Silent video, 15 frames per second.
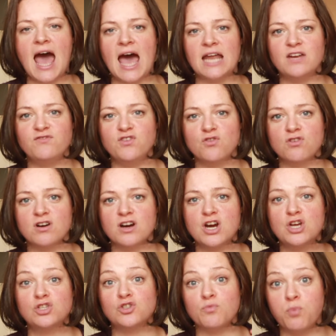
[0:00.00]
And if you're
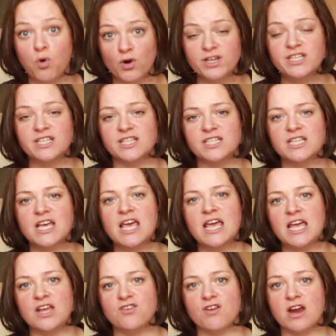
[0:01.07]
supported
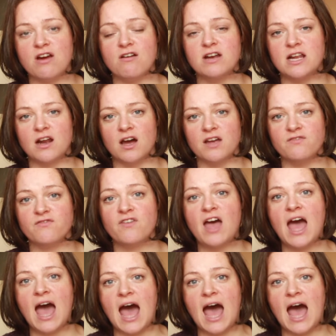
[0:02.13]
in your early life